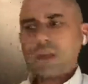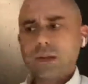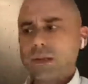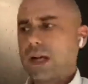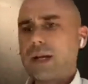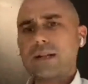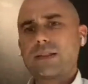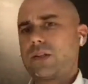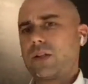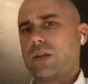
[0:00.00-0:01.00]
design
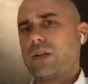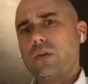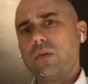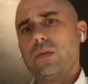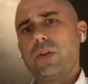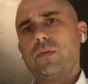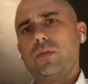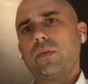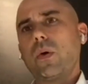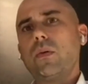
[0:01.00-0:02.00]
has such a huge,
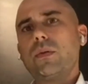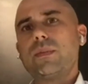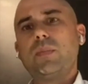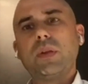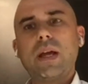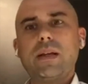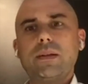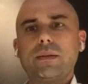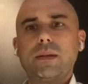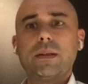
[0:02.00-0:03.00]
huge role to play
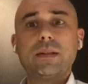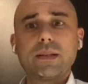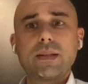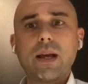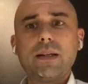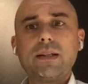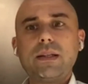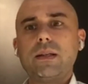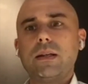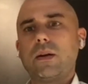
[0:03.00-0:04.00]
in
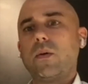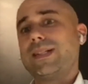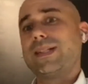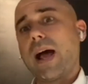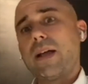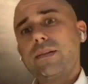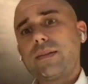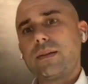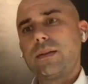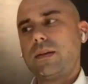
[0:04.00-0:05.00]
society, and it always
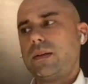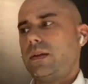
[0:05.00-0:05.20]
has.